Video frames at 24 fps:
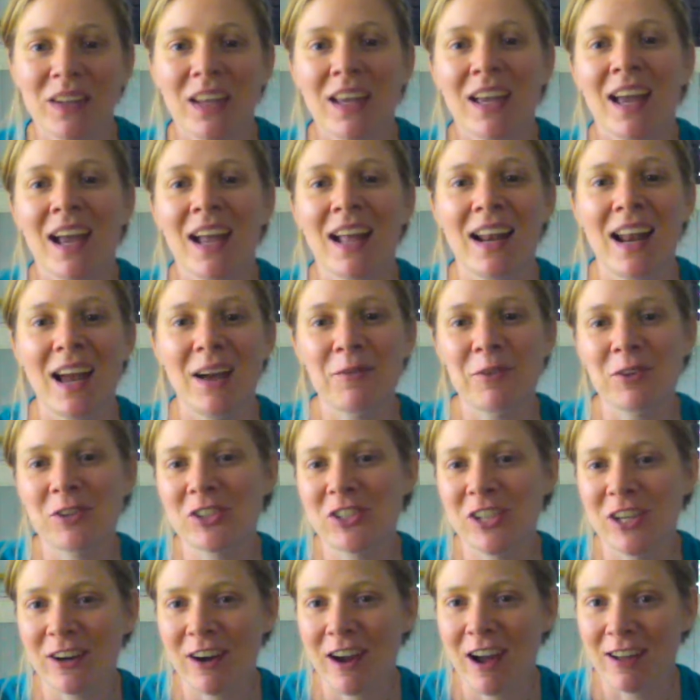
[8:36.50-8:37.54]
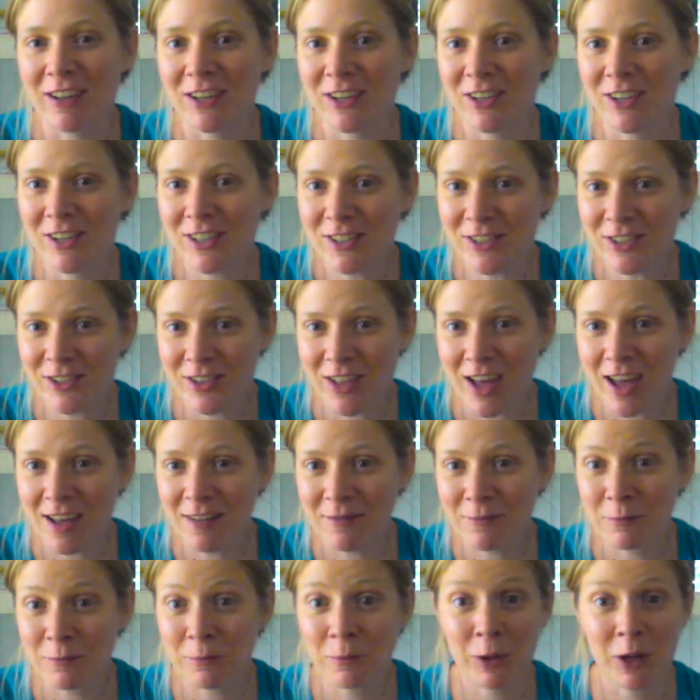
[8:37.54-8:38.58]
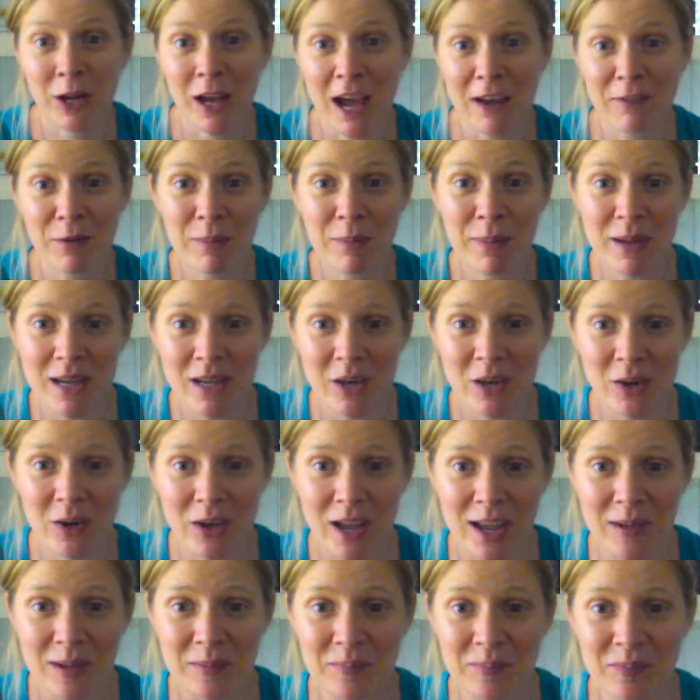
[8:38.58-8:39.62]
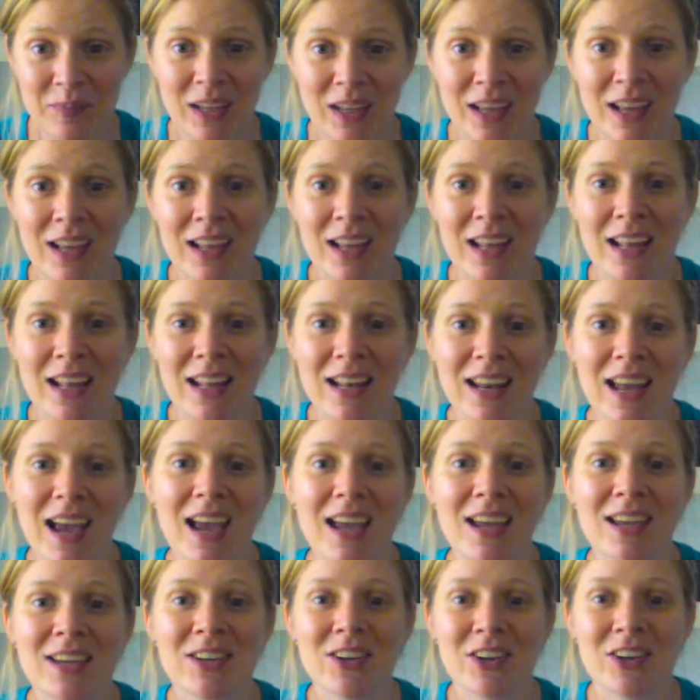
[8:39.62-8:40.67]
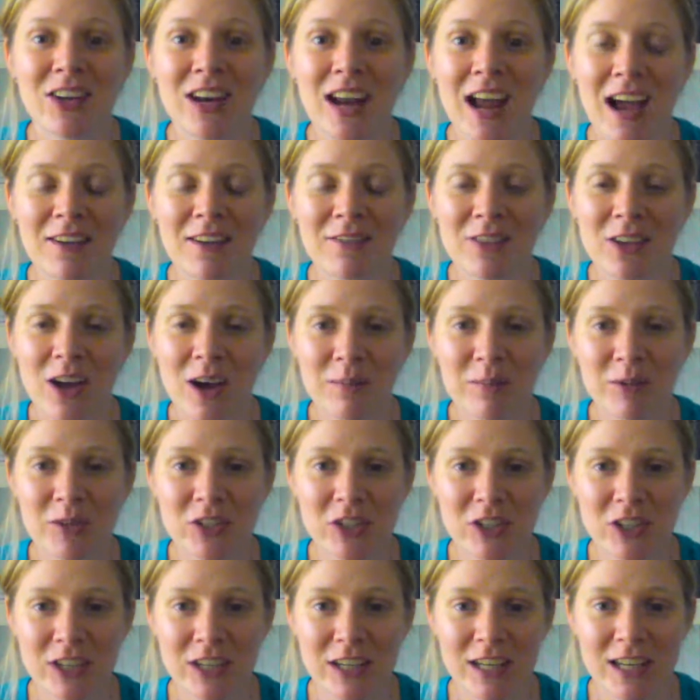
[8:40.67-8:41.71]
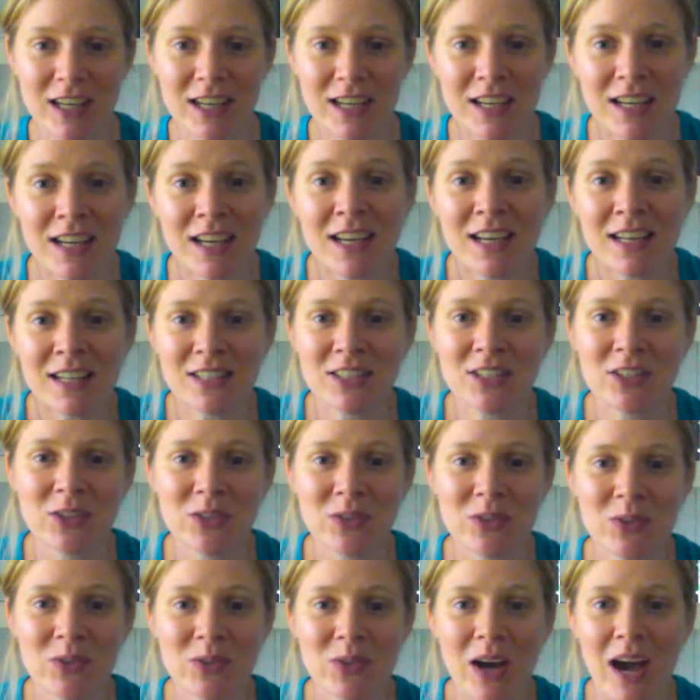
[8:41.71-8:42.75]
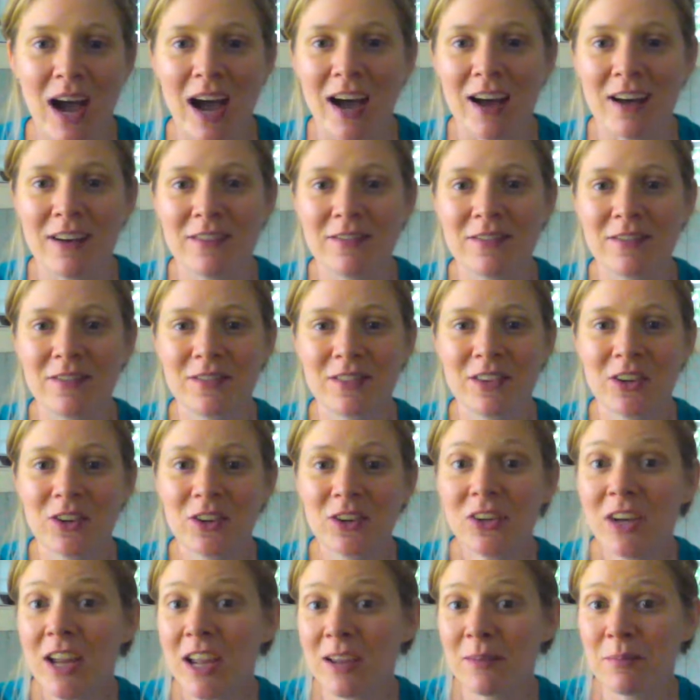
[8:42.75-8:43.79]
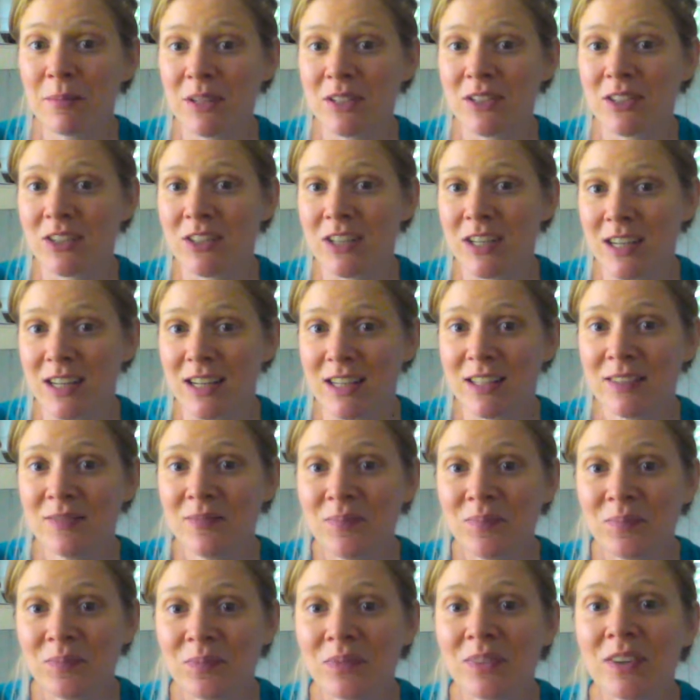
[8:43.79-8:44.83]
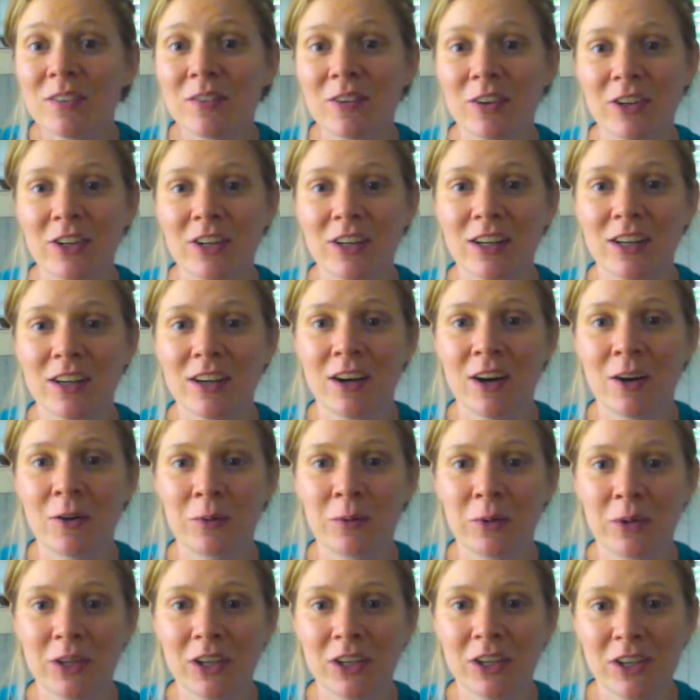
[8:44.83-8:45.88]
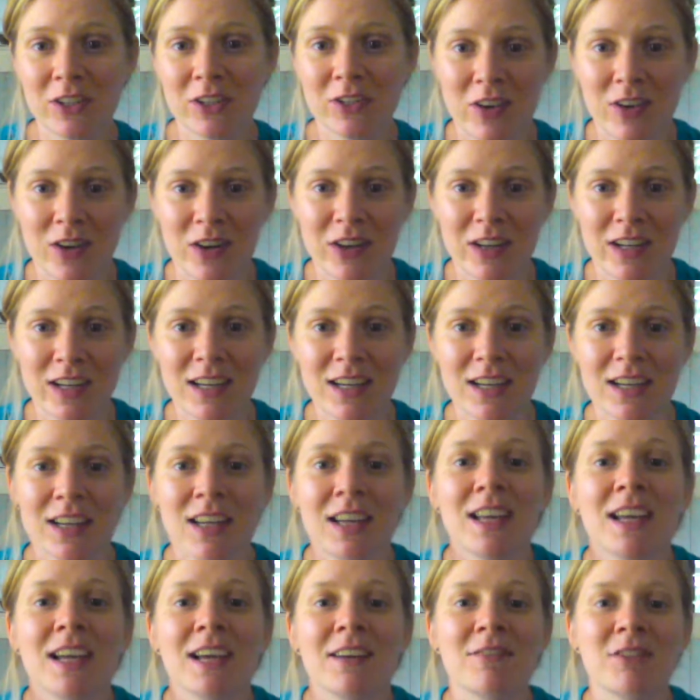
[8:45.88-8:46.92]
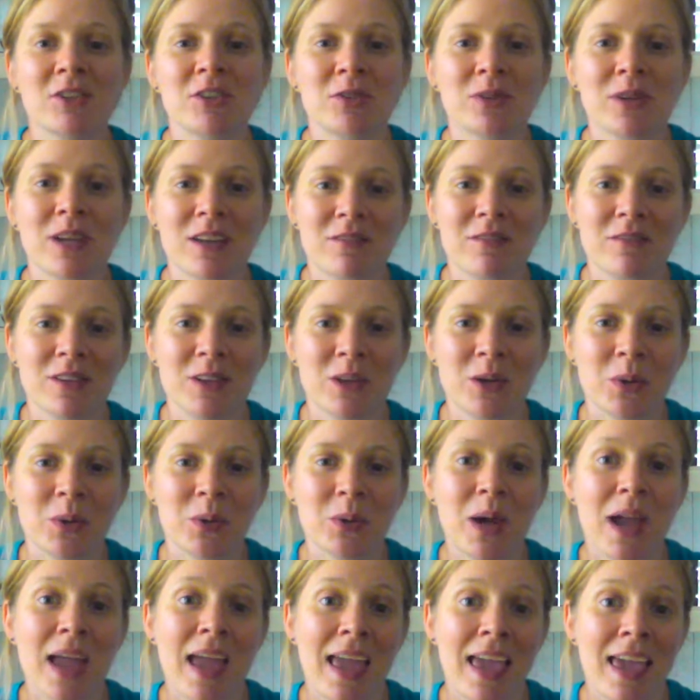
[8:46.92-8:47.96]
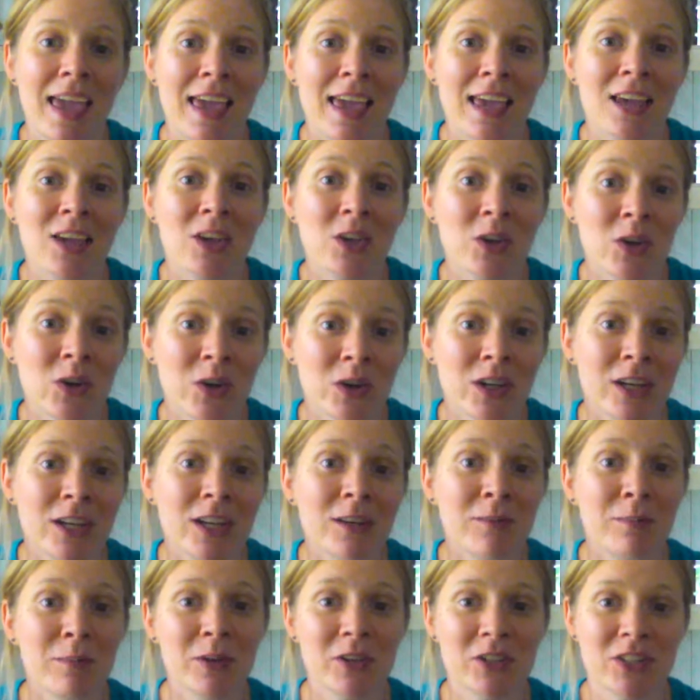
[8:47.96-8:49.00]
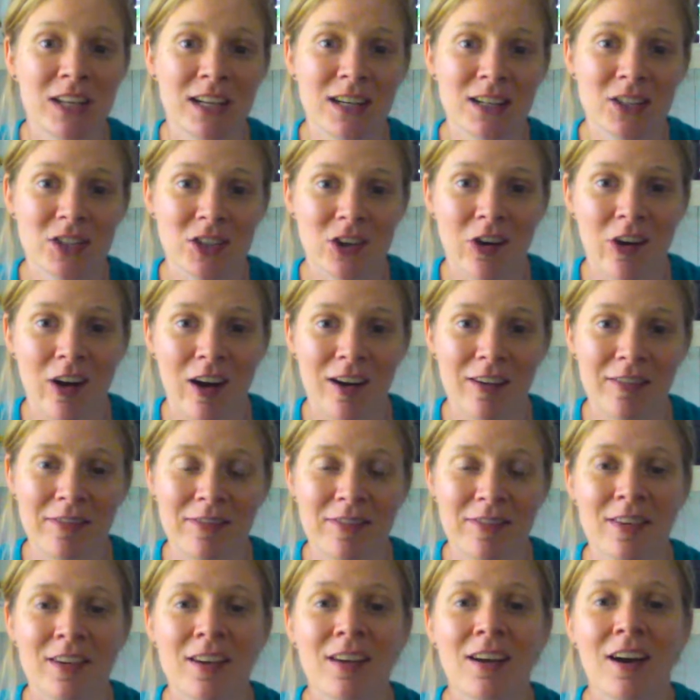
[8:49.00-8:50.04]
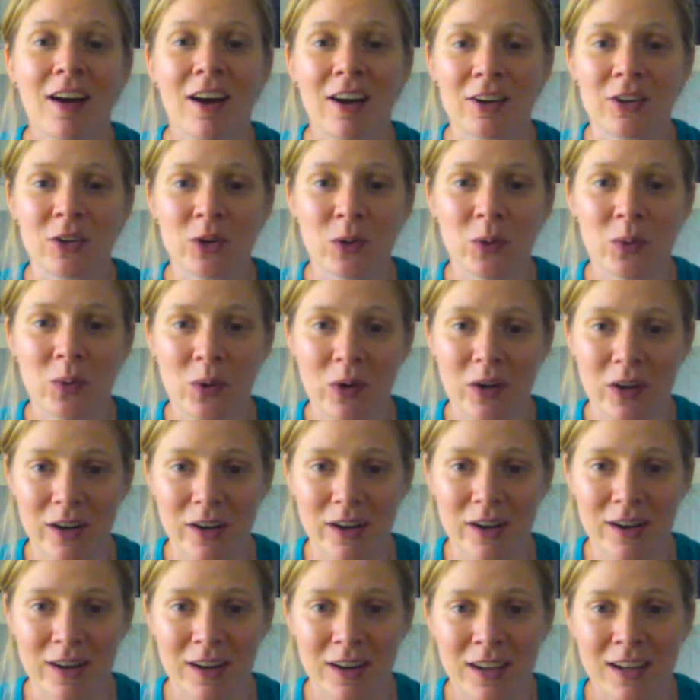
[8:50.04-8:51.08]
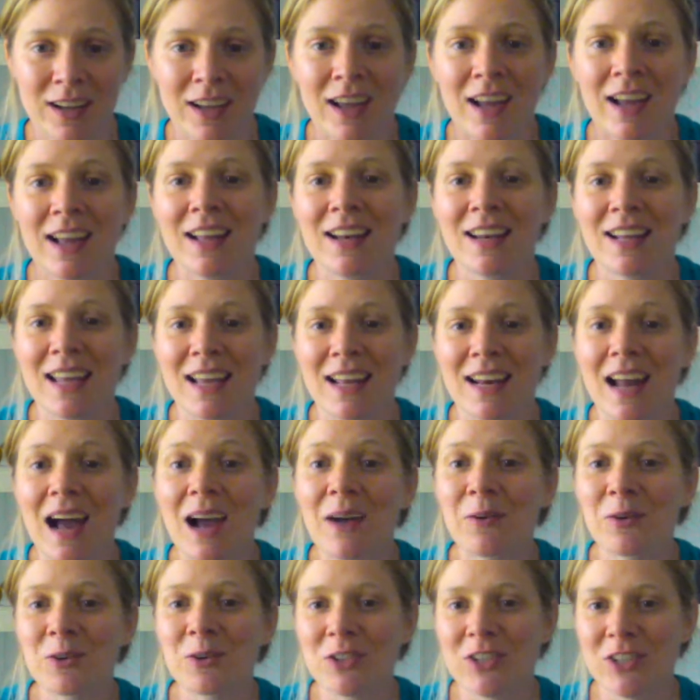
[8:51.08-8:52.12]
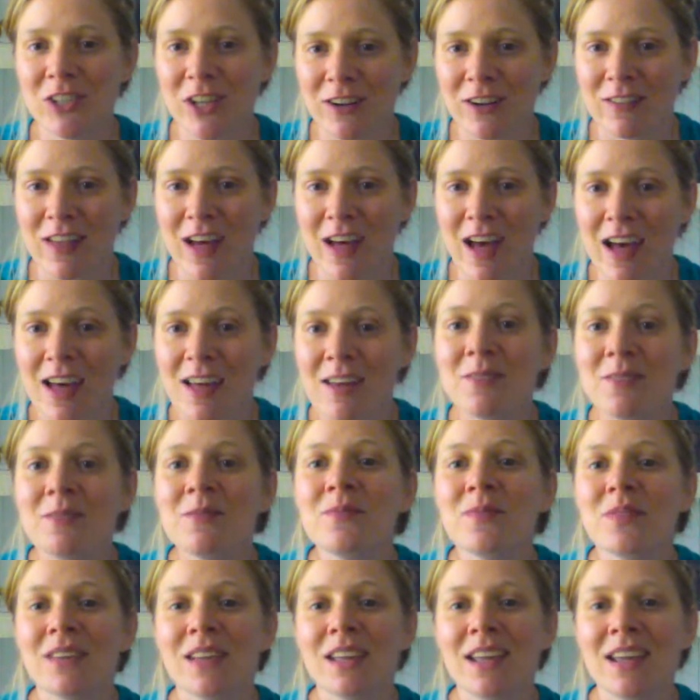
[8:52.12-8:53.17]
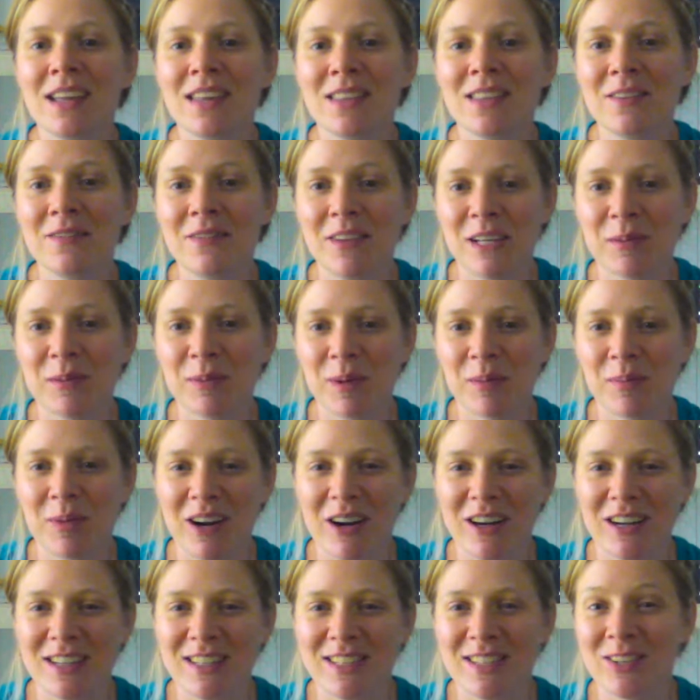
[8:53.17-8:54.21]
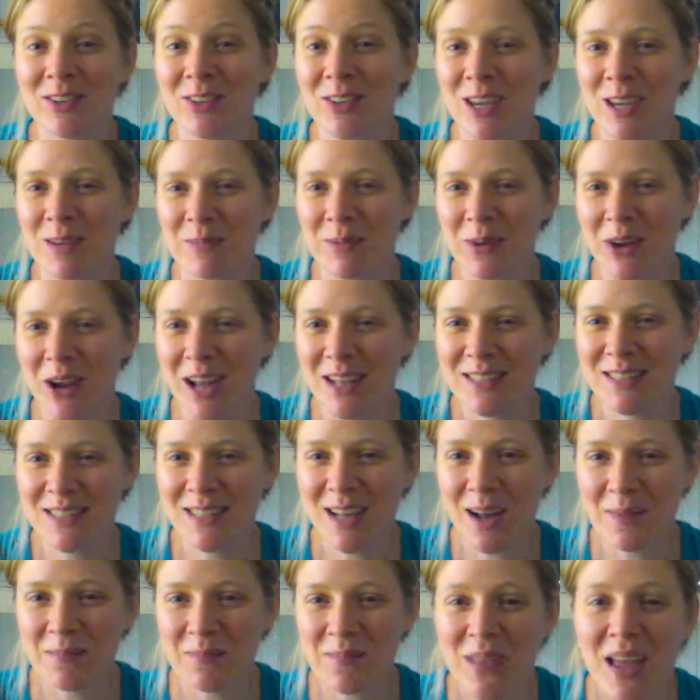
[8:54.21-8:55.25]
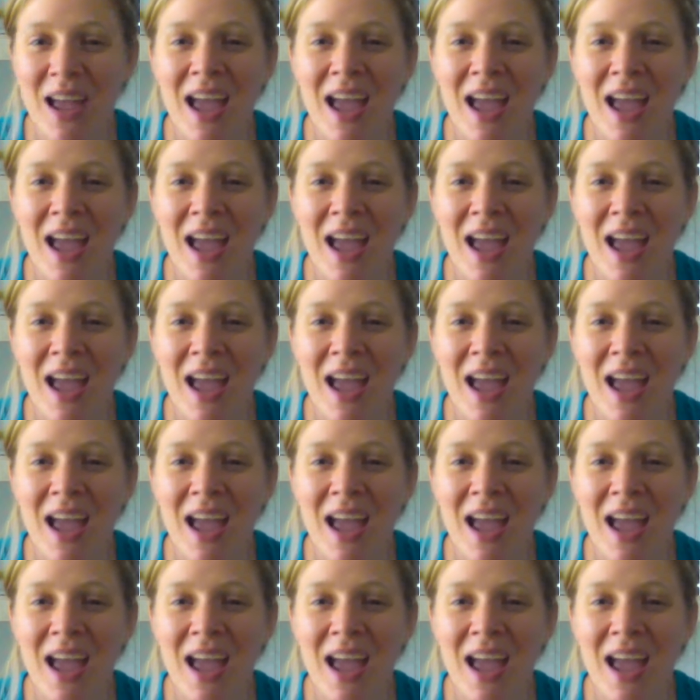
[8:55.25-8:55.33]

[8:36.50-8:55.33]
and I will share how you can do that. We're going to have a bingo game, and you're going to have the opportunity to have your name entered in for a really good drawing, which will give you a good percentage off on your order. And again, I will share that in the Facebook party, so keep your heads up.